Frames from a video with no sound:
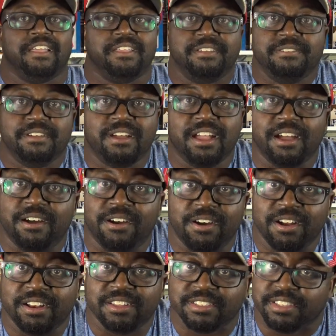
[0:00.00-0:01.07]
You know how
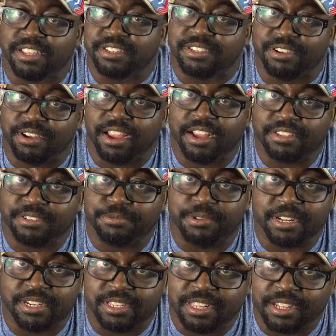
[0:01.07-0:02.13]
hard it is to get your hands on
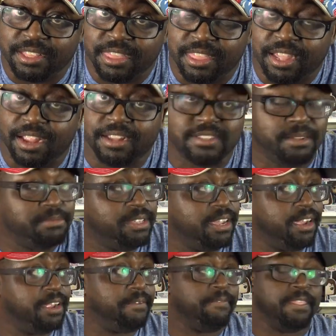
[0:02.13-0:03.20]
one of these little things? I'm
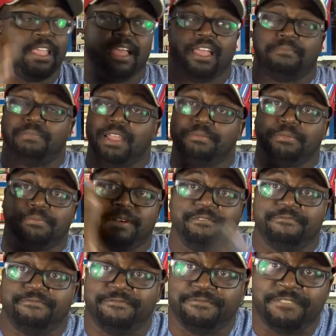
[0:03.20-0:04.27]
telling you, people been
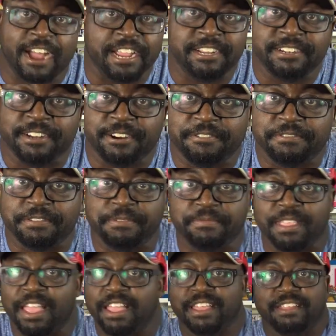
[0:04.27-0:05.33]
fighting over
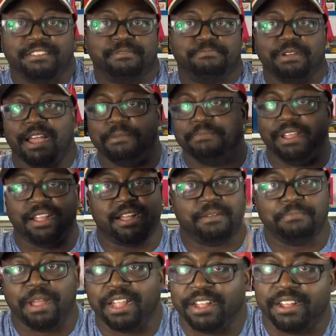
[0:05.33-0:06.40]
them. I've been
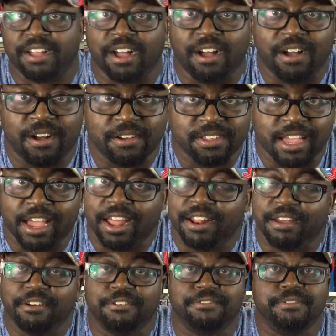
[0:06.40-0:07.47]
making calls
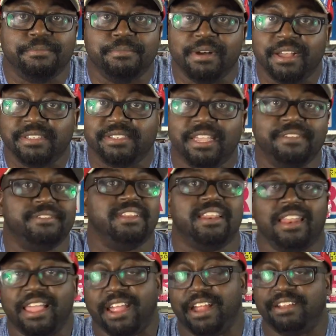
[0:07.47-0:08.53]
all over months,
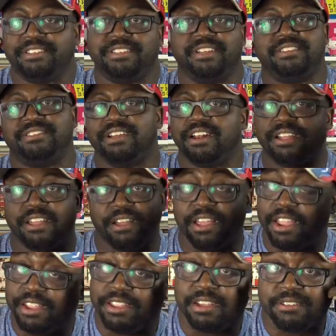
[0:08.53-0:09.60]
even last year, trying to call. Hey,
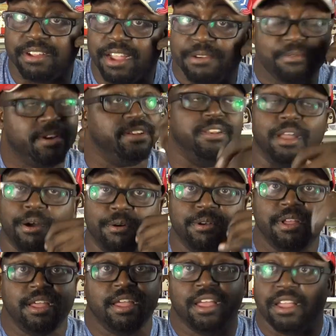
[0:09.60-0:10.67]
I'm the one, no.
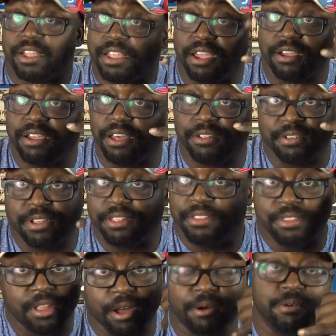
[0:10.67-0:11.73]
Don't call them,
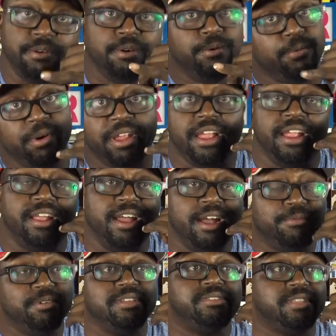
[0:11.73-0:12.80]
no. We ain't got
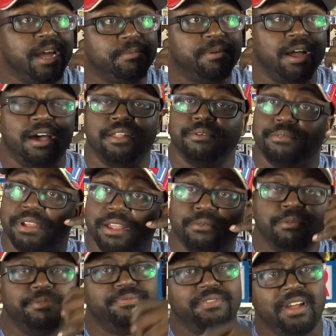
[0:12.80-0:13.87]
one, stop calling.
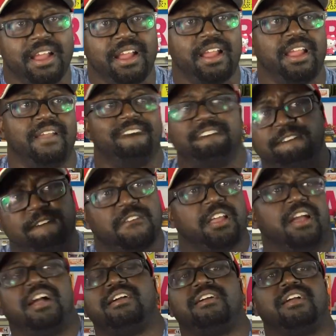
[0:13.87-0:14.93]
We're fine.
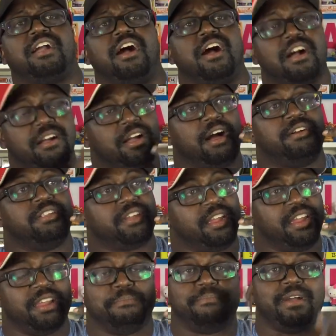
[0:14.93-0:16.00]
I'll call
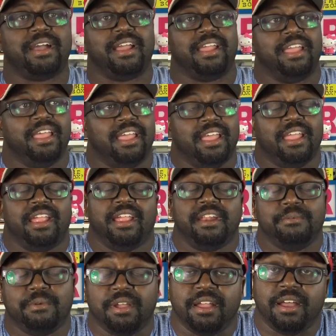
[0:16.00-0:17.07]
again, bye.
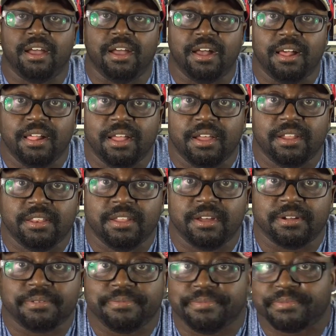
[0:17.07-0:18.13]
Anyway,
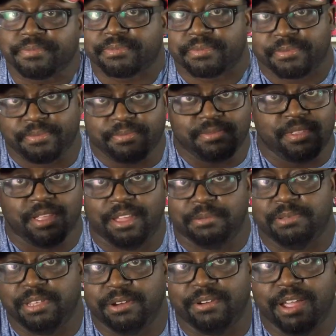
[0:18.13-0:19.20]
look,
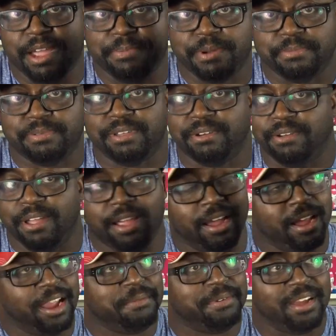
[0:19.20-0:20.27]
I'm so happy.
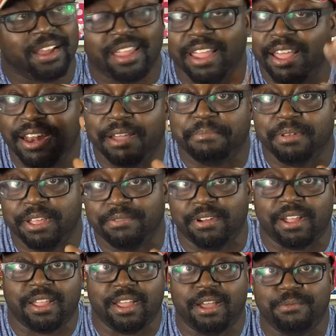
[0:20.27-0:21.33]
I cannot believe
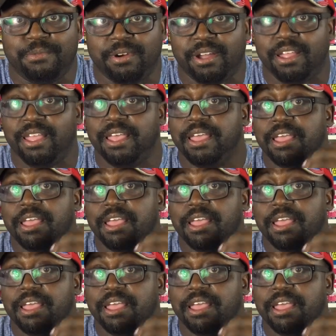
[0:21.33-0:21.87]
I got one.